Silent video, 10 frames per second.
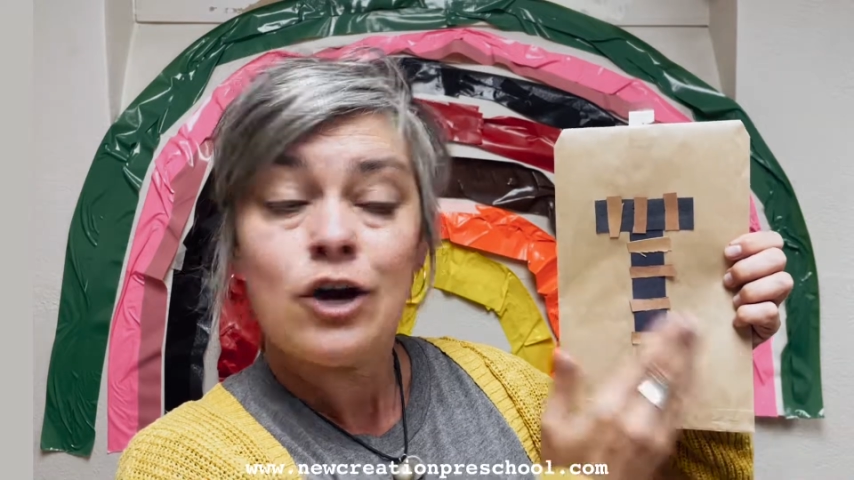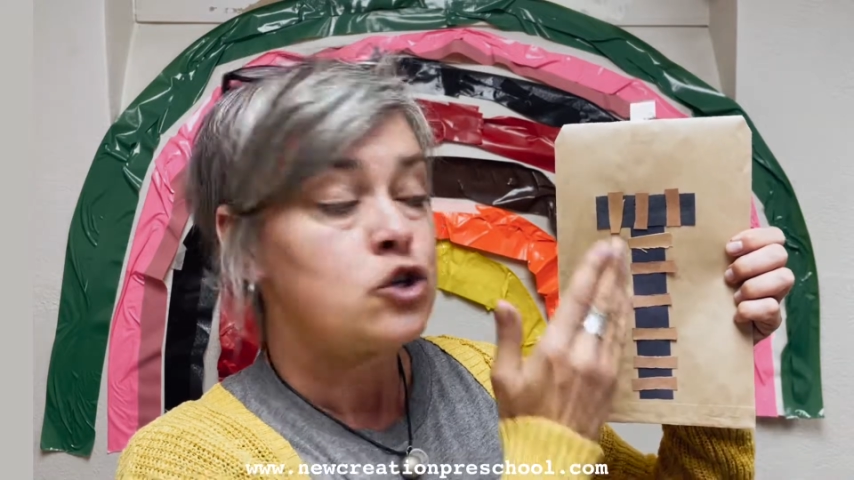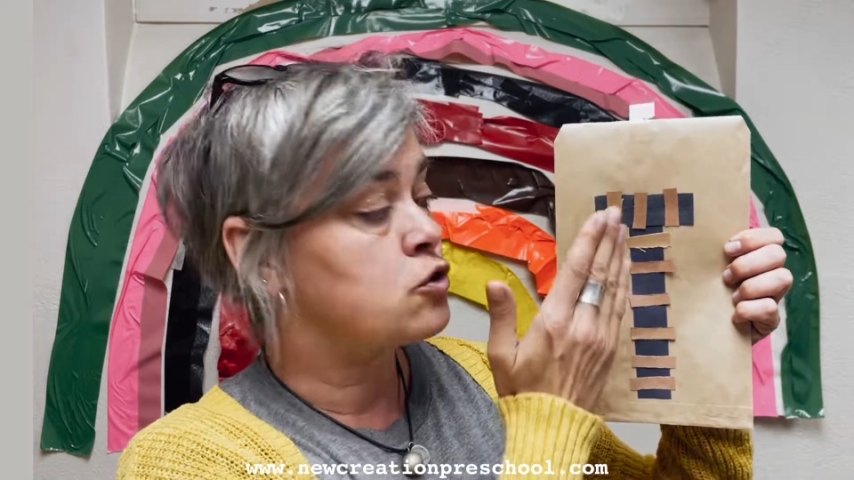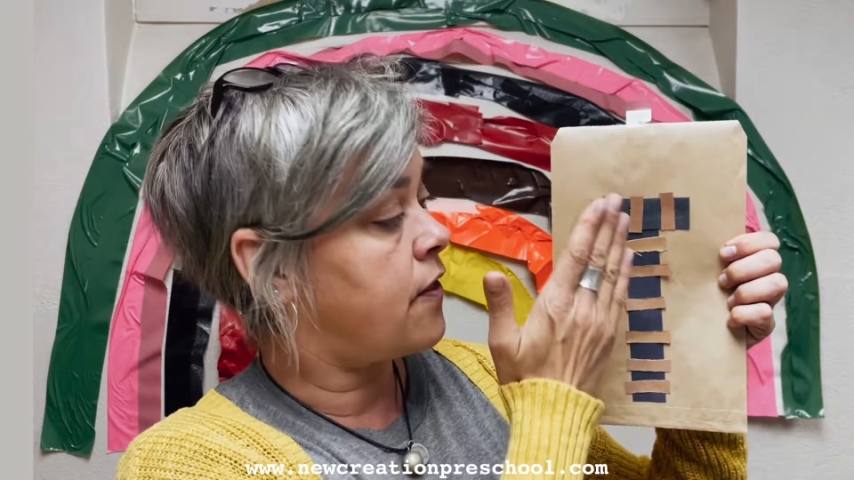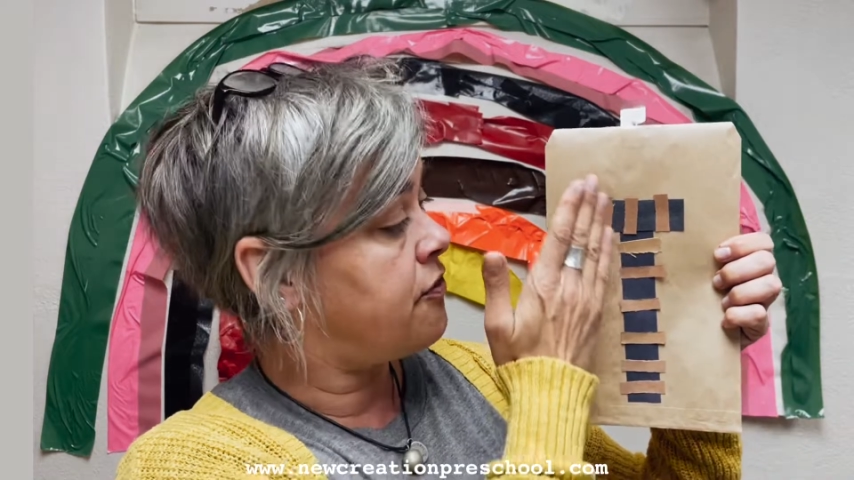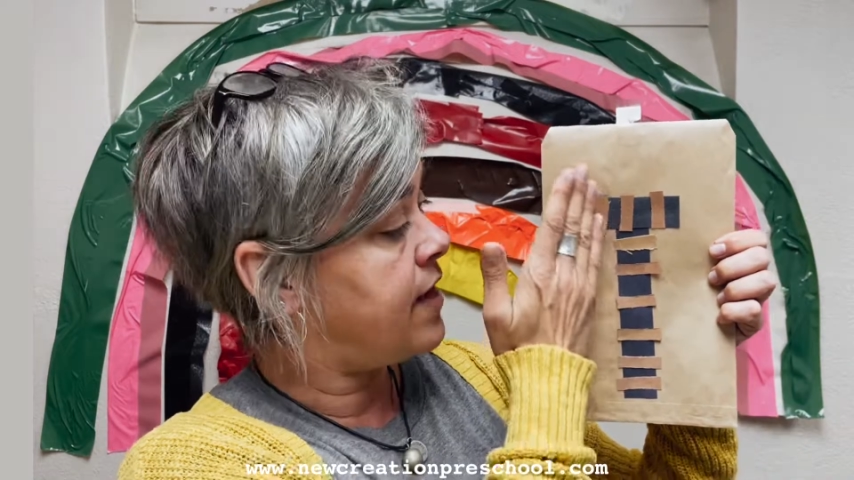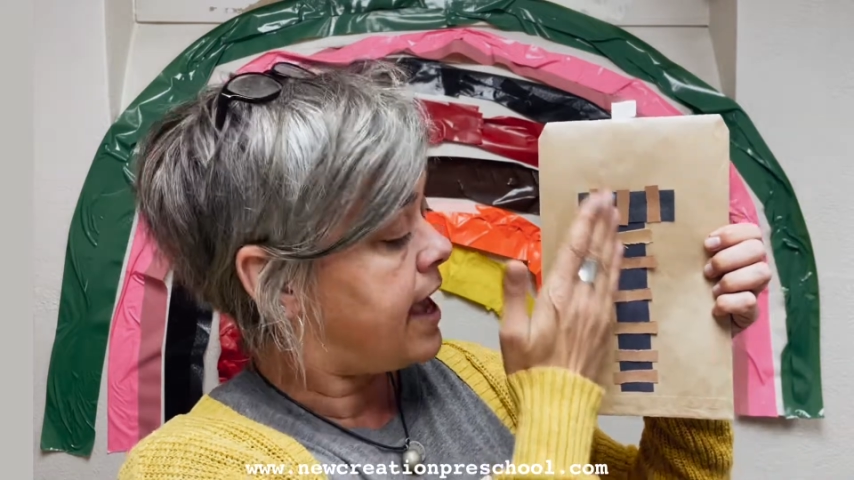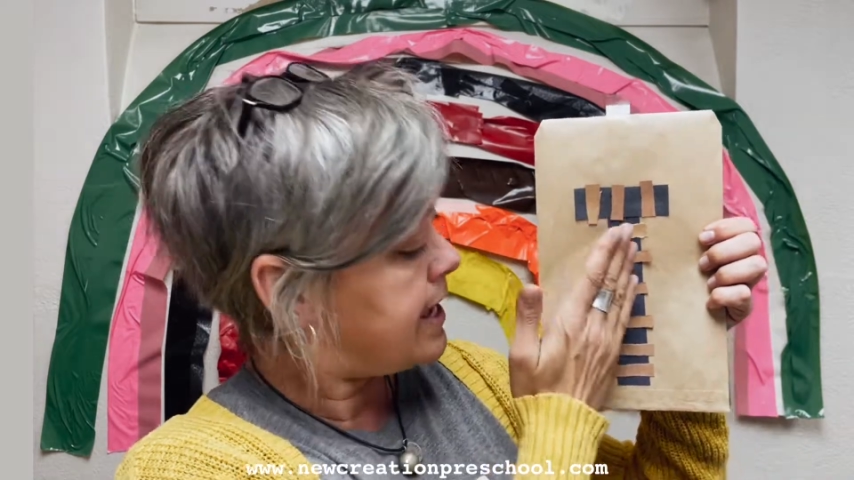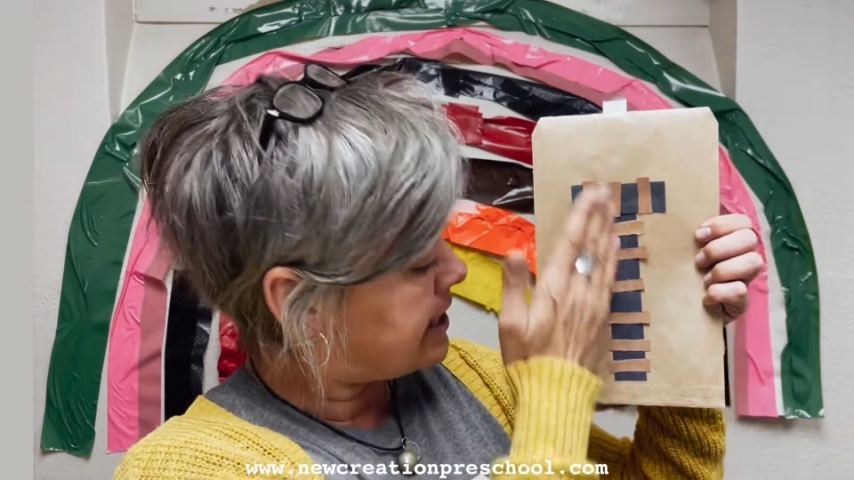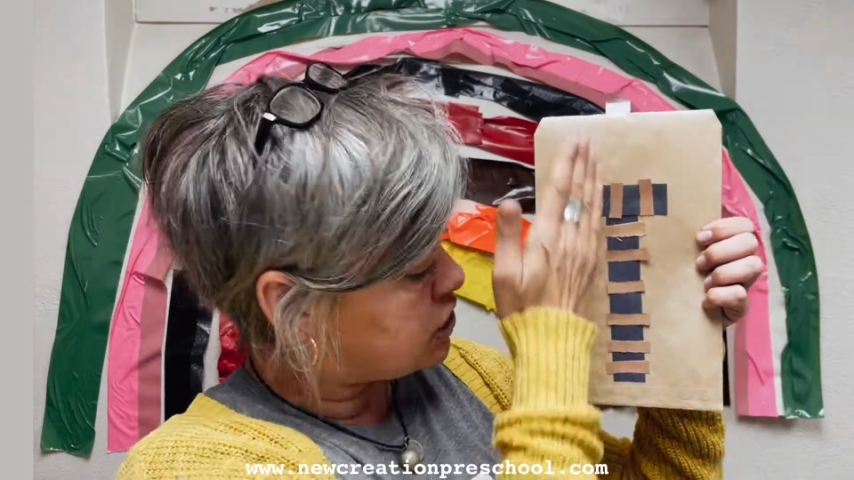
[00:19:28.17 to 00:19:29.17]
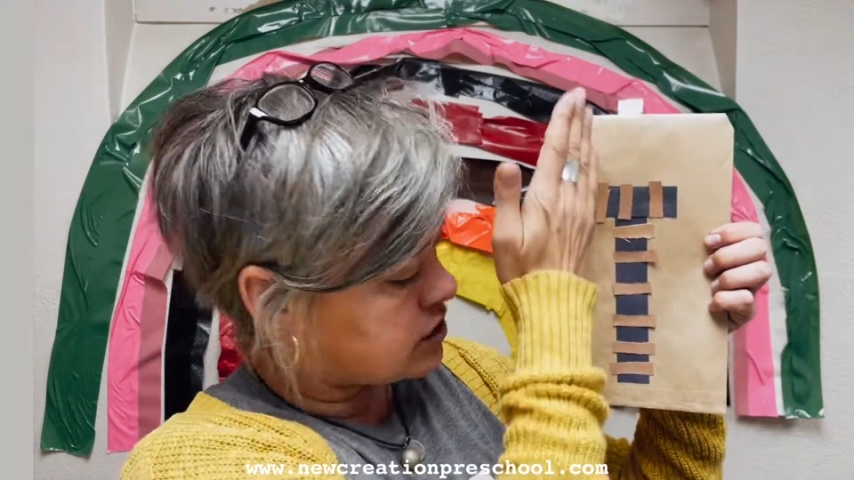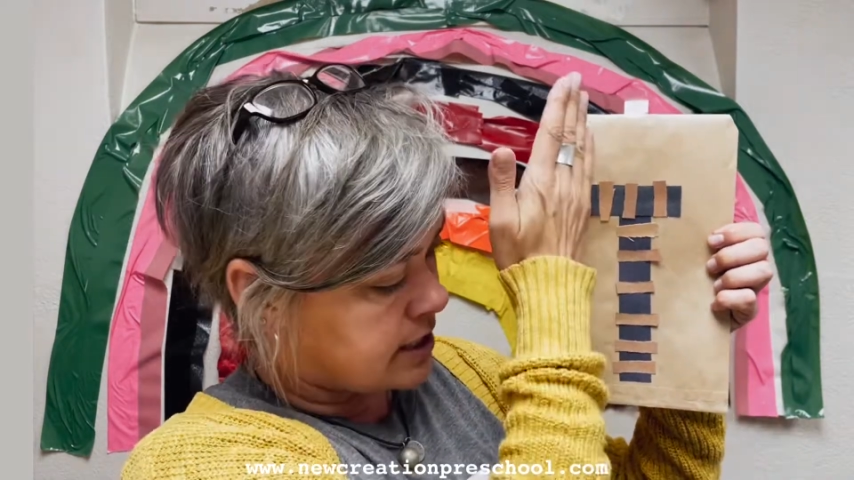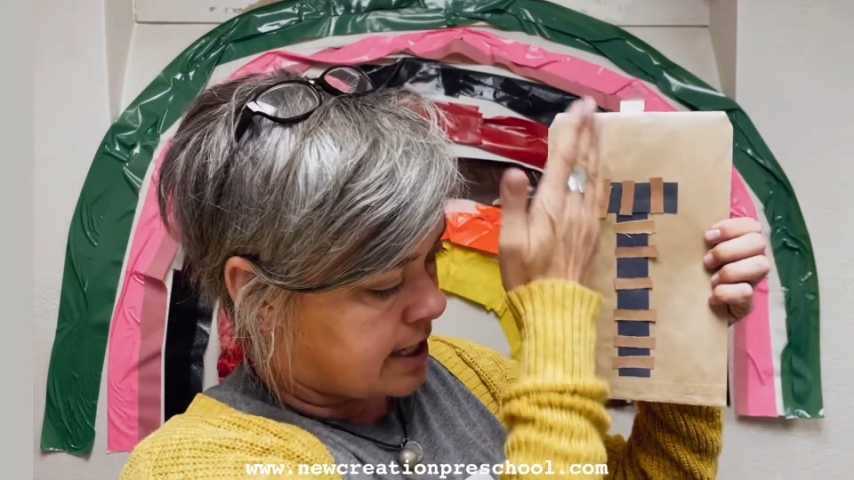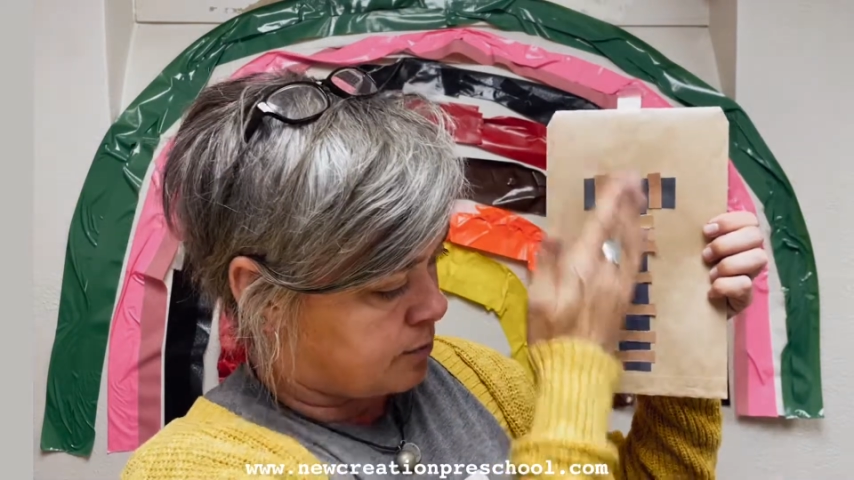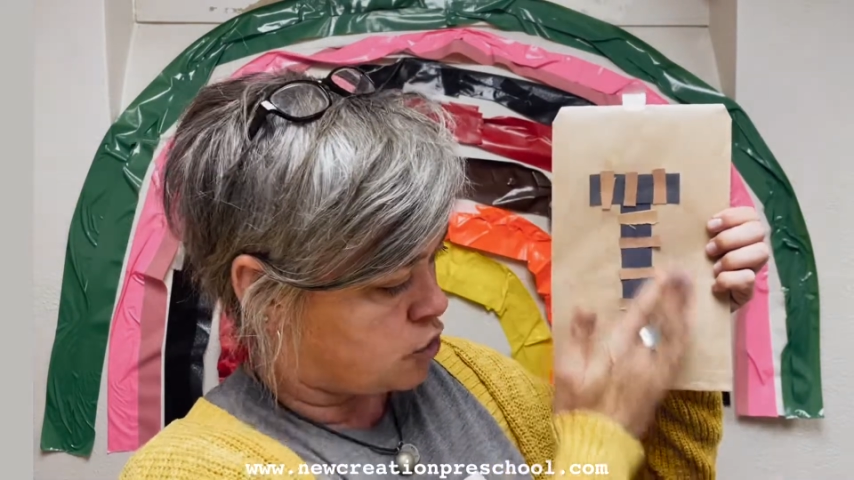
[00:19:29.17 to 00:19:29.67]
so that they can just keep